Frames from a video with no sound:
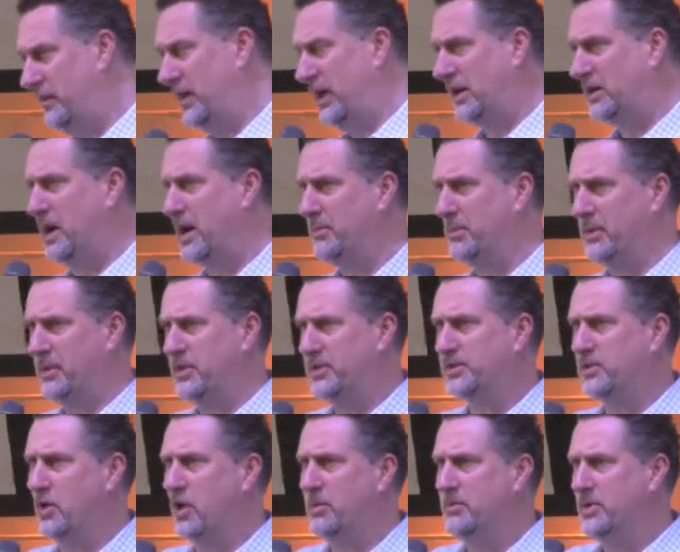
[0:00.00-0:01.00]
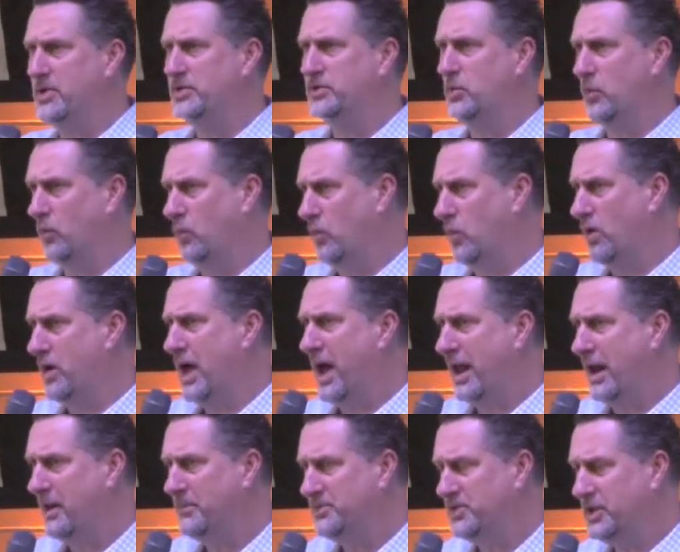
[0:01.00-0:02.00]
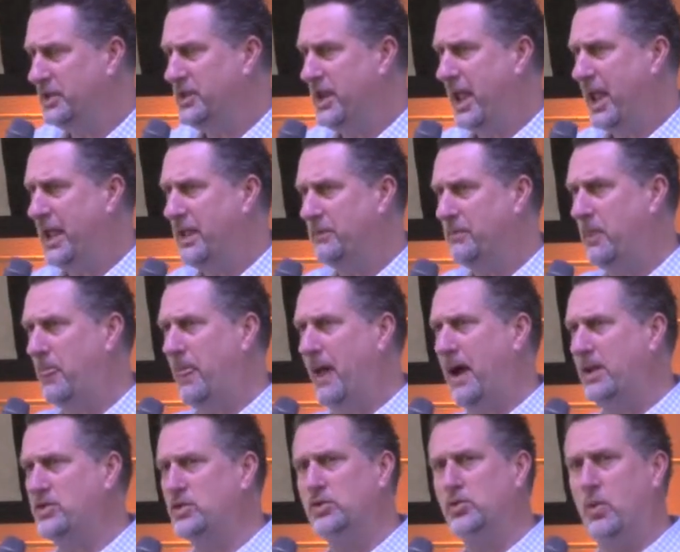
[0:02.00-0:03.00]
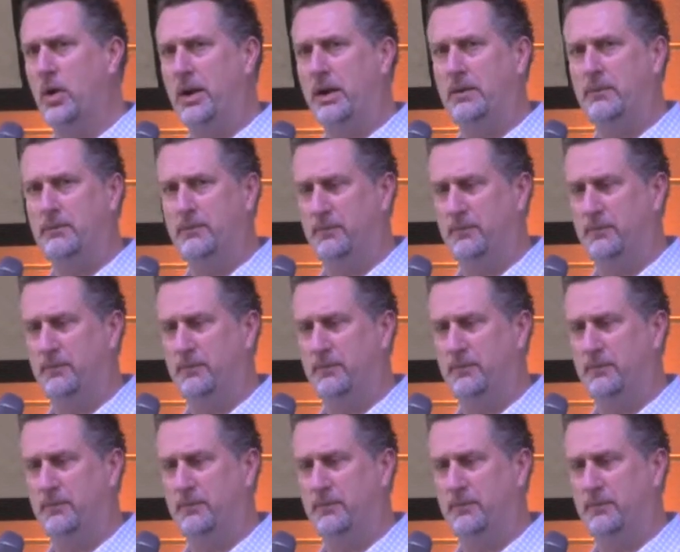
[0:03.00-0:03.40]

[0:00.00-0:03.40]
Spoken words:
a couple of the sermons were not up to date. I just want to,